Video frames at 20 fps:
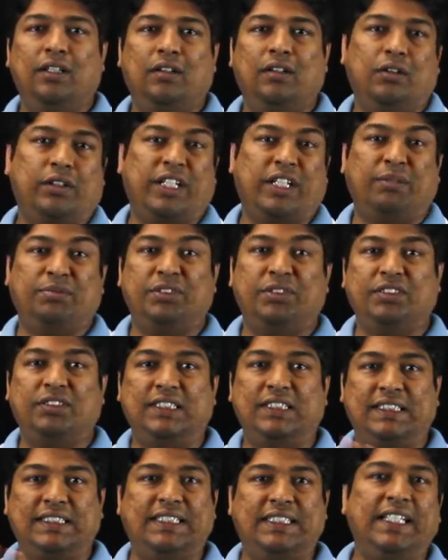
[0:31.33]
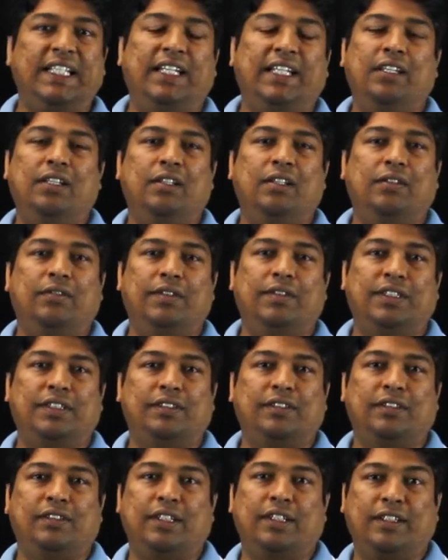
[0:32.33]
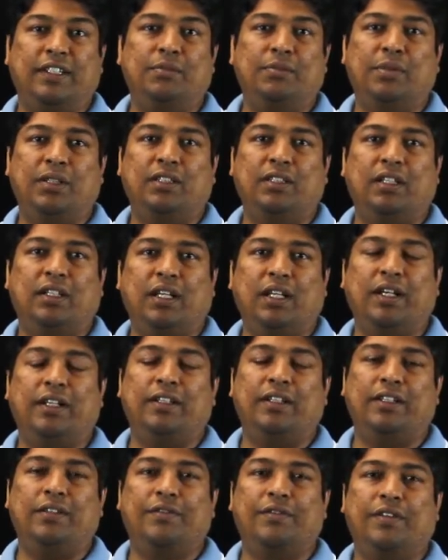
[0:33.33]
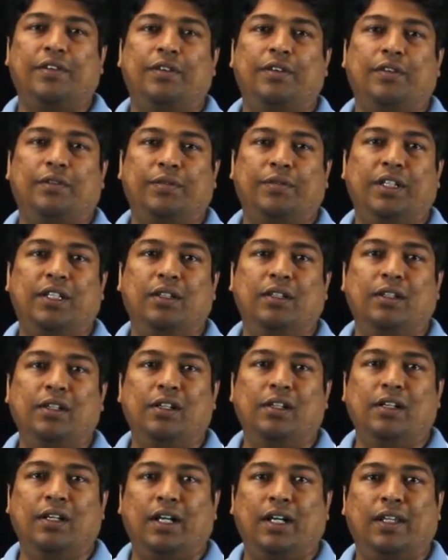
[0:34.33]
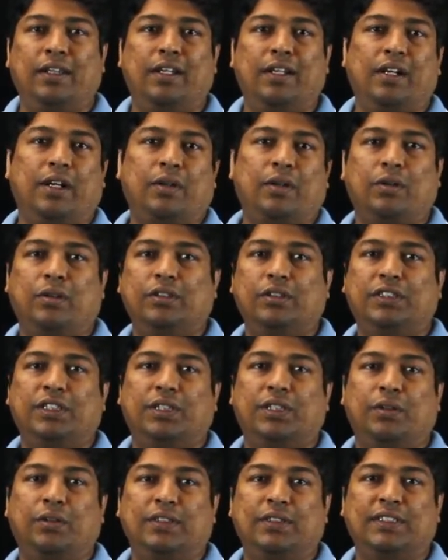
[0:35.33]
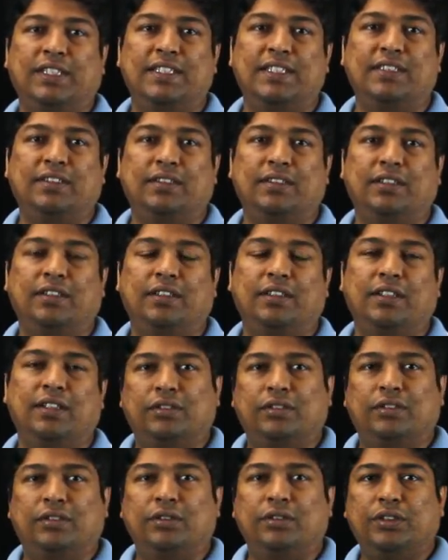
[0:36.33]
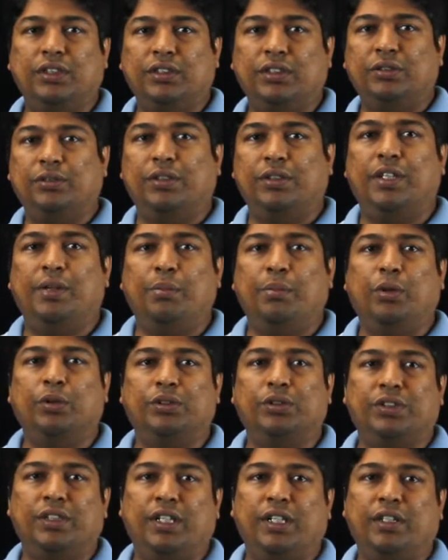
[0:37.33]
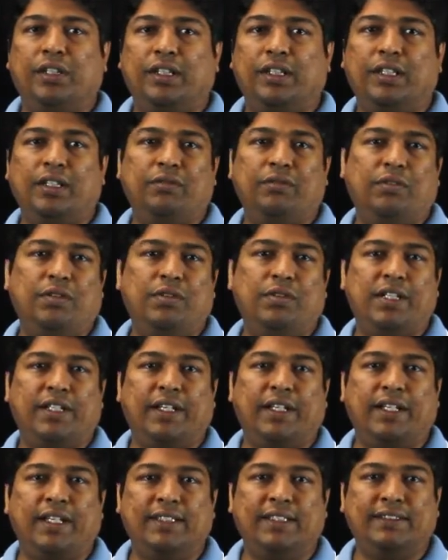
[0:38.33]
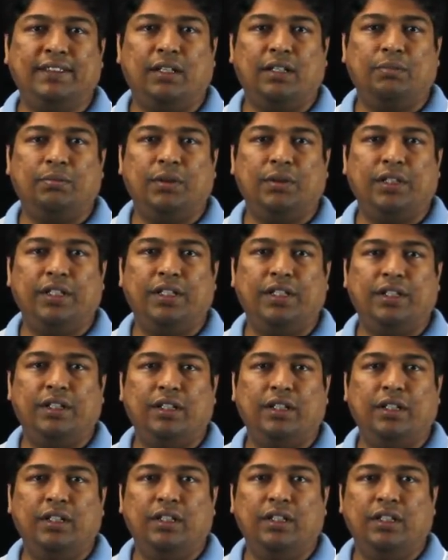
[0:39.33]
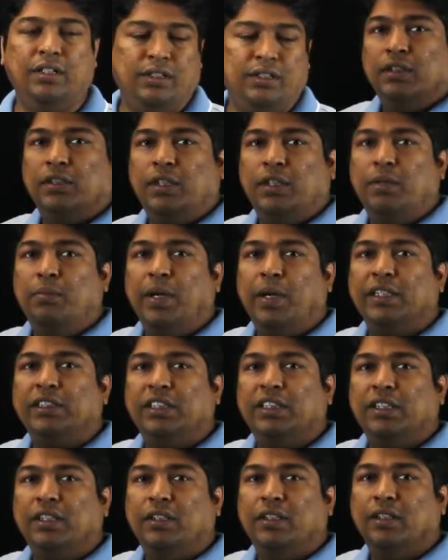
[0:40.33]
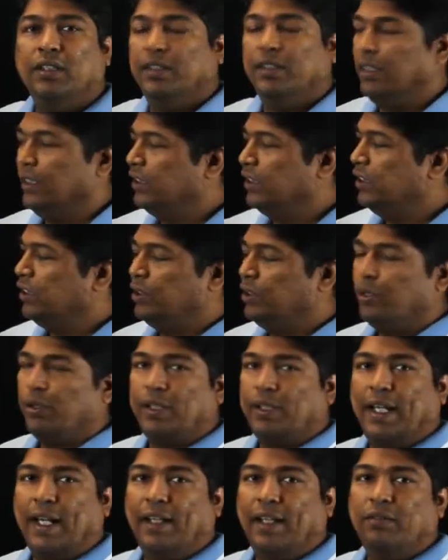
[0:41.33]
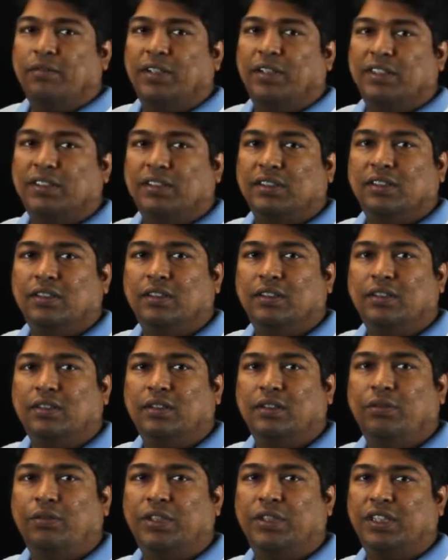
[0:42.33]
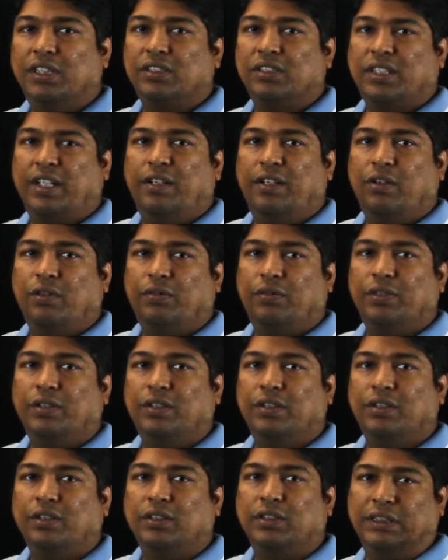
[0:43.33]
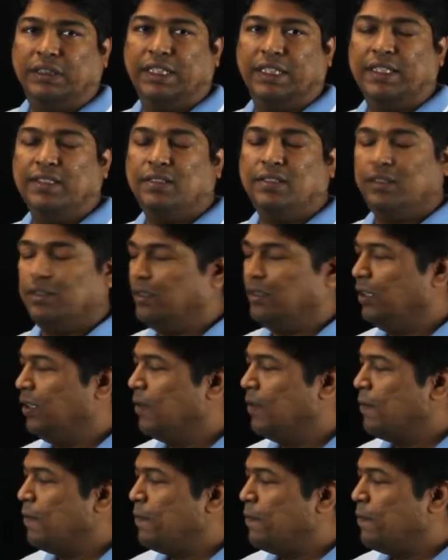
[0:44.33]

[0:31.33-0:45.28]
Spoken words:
or captures the scene, which is nothing but the light in front of it, and then records it on a sensor. So just to demonstrate, I think we will take an example here. So imagine this is your canvas, which is kind of a sensor,